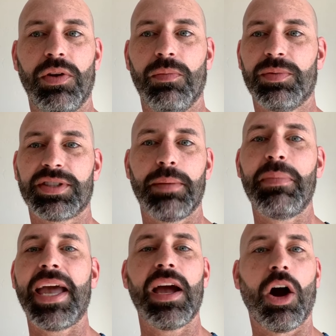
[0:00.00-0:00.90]
Some
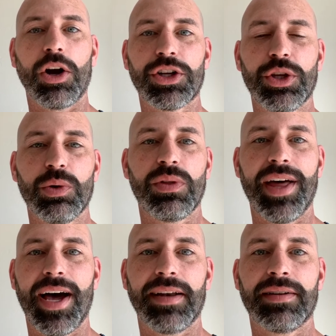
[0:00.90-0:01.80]
may argue
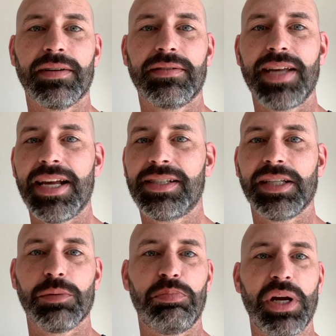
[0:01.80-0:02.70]
that
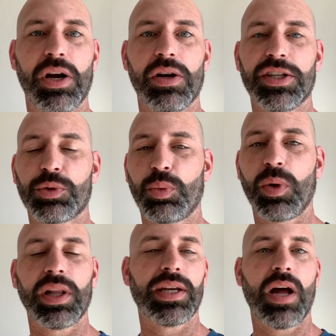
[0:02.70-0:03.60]
tasting beer is
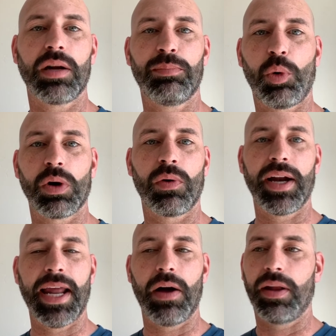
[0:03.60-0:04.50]
really not important right
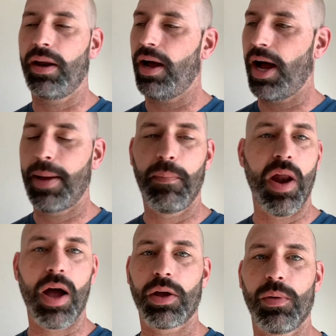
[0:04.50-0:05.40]
now, and I'm
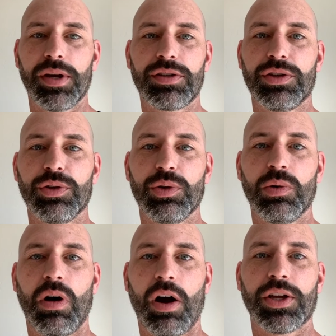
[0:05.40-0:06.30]
not going
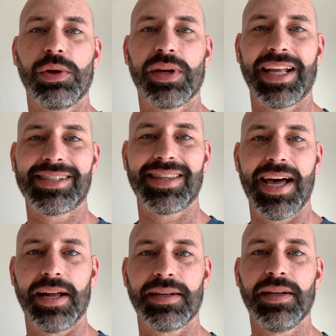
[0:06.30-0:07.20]
to argue against
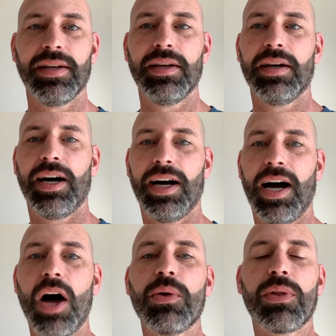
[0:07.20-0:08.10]
that,
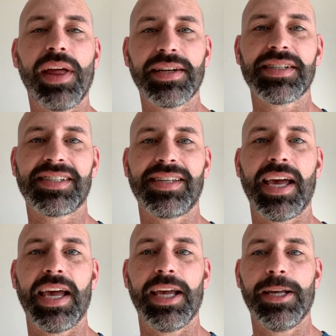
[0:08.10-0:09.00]
other than to
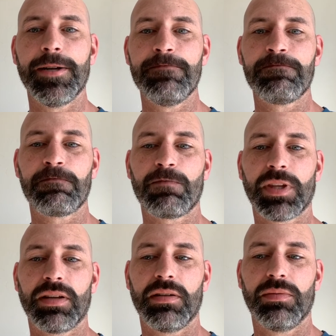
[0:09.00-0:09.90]
say
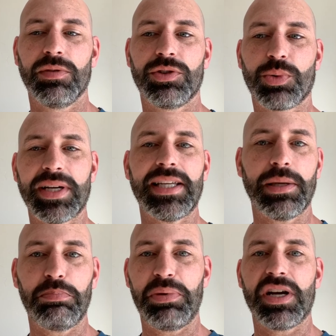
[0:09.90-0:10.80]

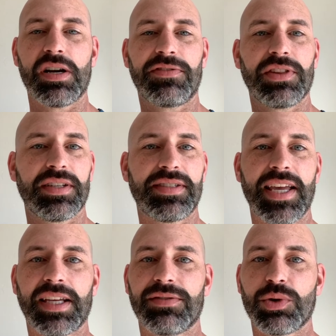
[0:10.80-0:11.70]
drinking beer for the
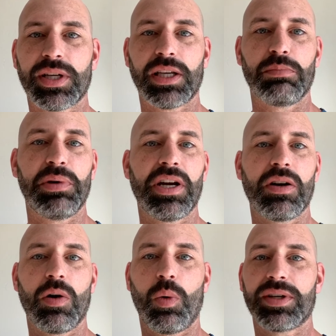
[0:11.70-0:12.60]
sake of drinking
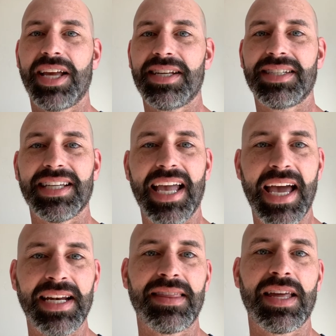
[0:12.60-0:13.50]
beer, or tasting
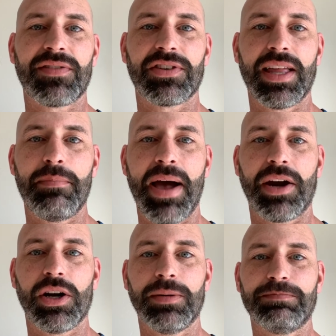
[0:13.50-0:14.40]
anything for that
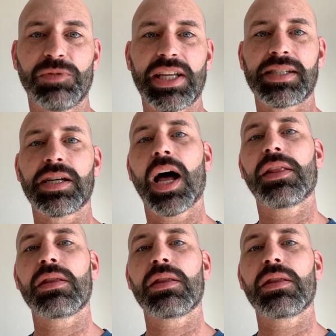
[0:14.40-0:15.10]
matter, is not the